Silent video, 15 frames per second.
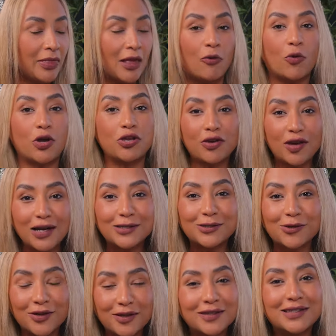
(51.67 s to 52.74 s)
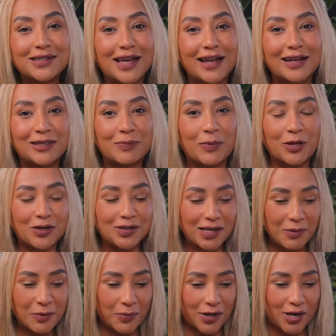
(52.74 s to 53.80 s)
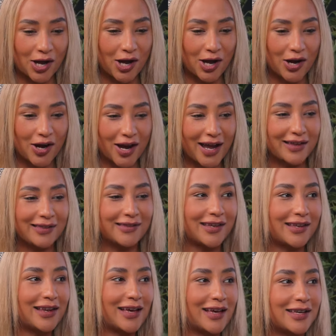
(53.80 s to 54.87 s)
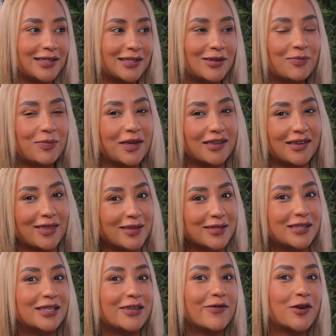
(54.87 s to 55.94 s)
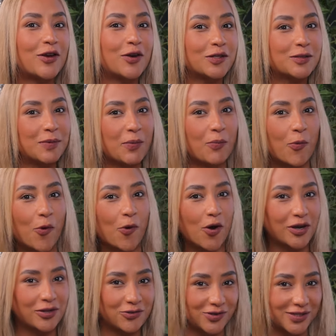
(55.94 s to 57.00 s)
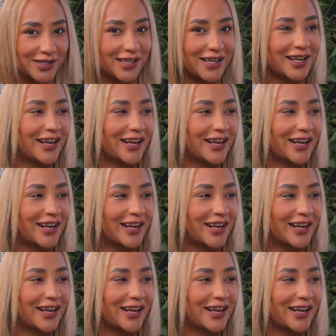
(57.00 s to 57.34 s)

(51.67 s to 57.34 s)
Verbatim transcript: Right. What you guys don't understand is because I'm in PR and Dina is in media, this is even going to be more interesting.